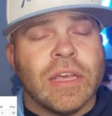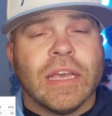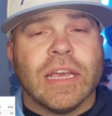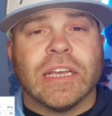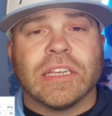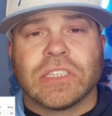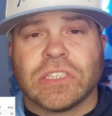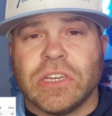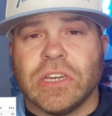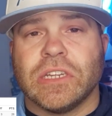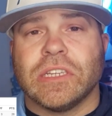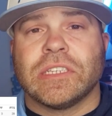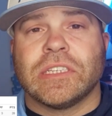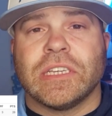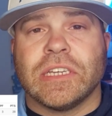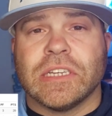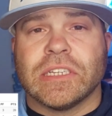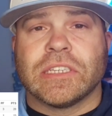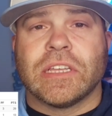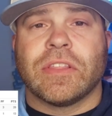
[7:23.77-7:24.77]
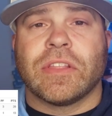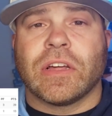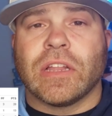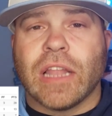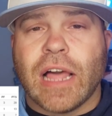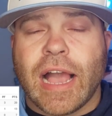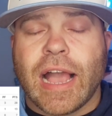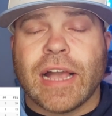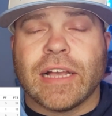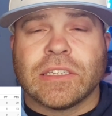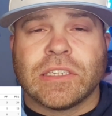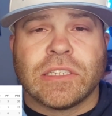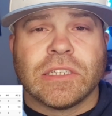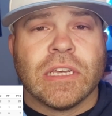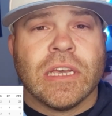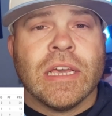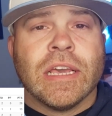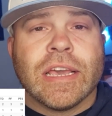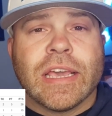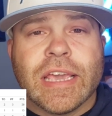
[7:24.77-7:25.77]
As good as he is on the glass,
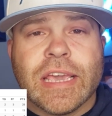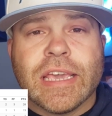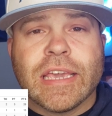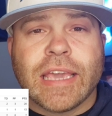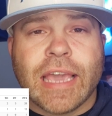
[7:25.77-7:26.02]
he